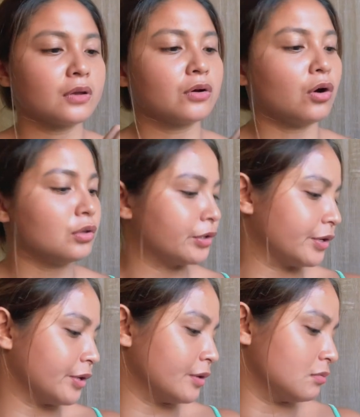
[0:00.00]

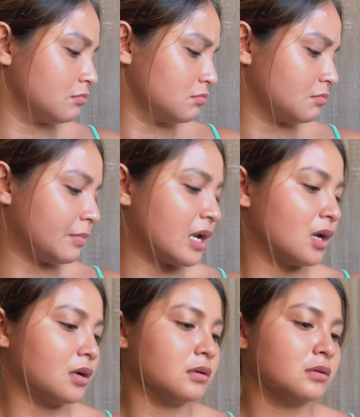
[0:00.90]
Color,
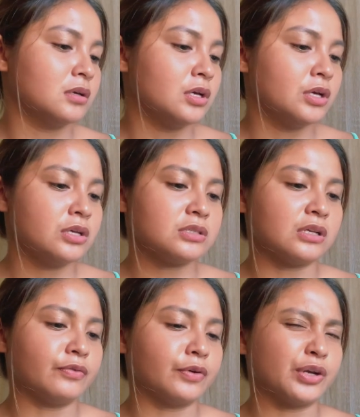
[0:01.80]
parang
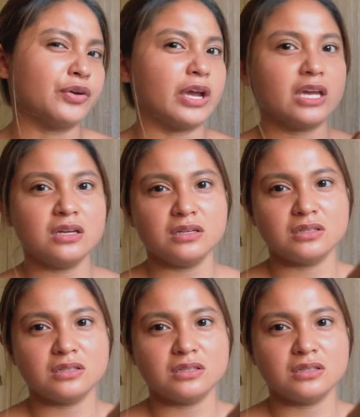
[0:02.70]
silver gray.